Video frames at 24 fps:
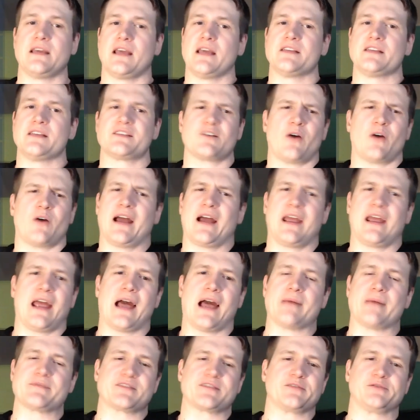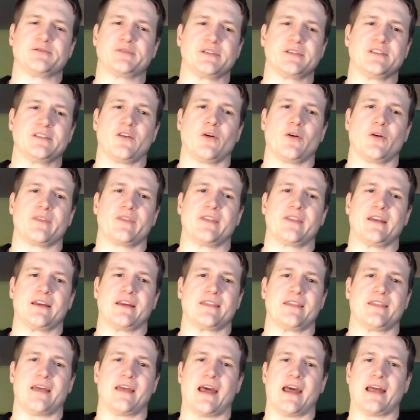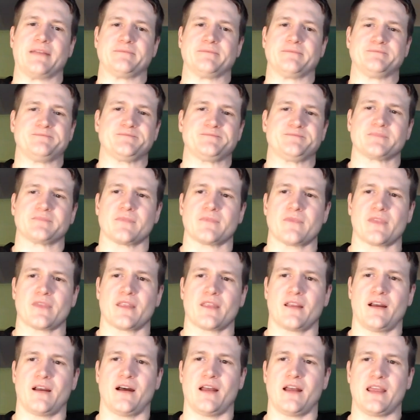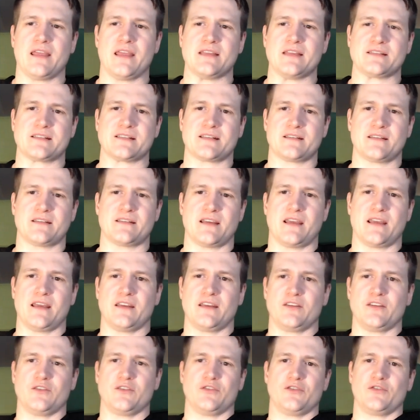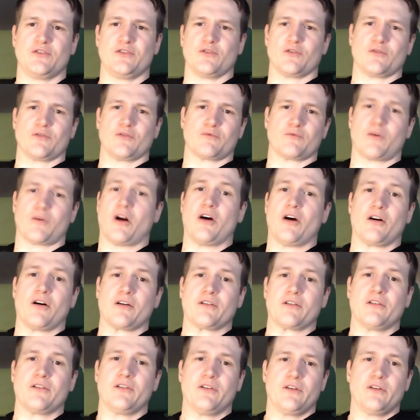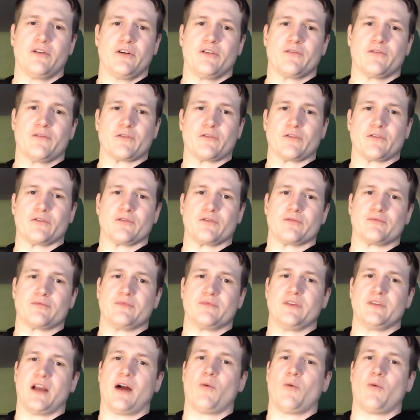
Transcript: And so I absolutely don't think that uh, it's you're wrong for not